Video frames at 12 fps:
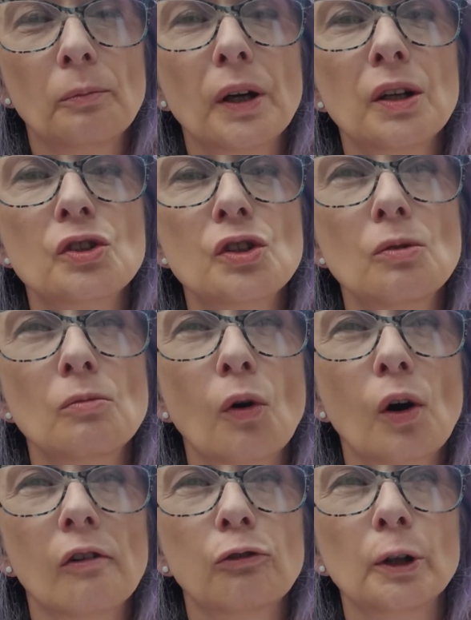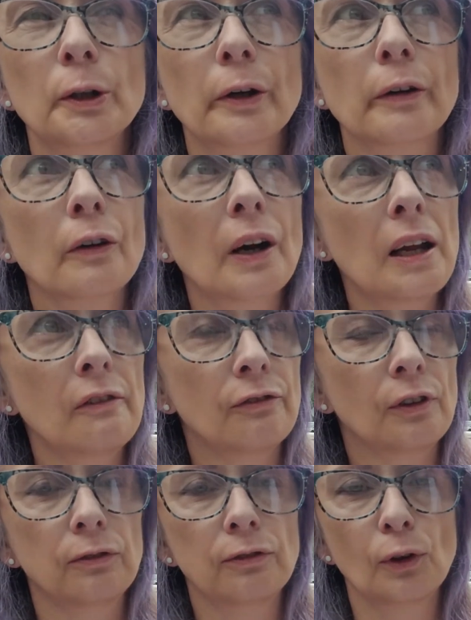brings you more of what you're
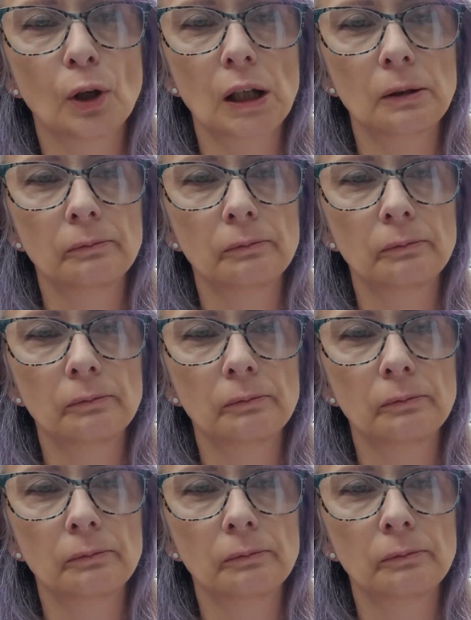grateful for.